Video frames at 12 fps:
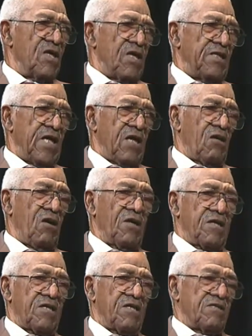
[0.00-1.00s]
And they called
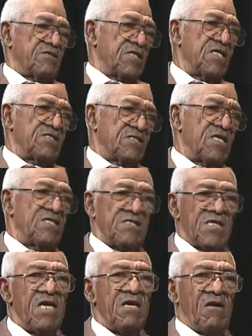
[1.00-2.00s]
it the
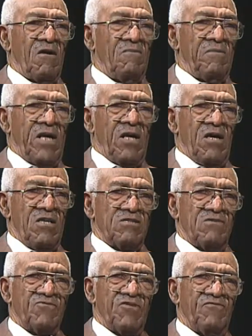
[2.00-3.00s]
CCC because
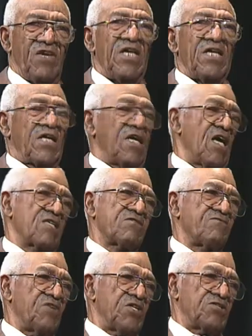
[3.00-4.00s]
of Civilian
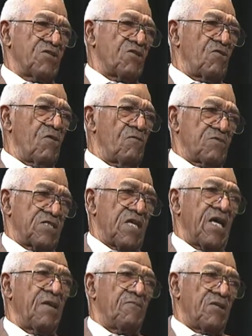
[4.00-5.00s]
Conservation Corps was the
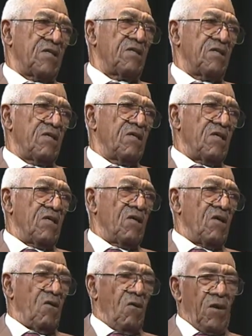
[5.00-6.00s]
name of the
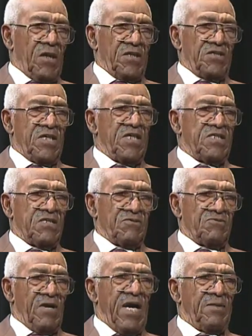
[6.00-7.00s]
organization. It
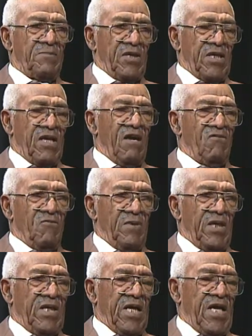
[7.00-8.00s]
was ran by the
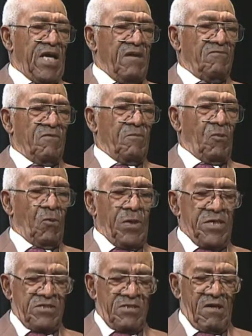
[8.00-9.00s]
government, and they gave the
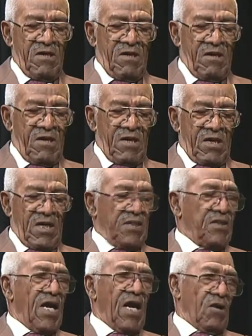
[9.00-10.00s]
boys
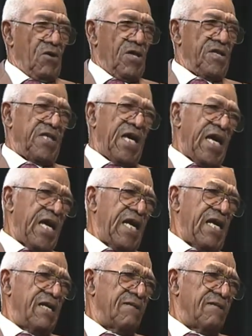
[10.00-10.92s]
$1 a day.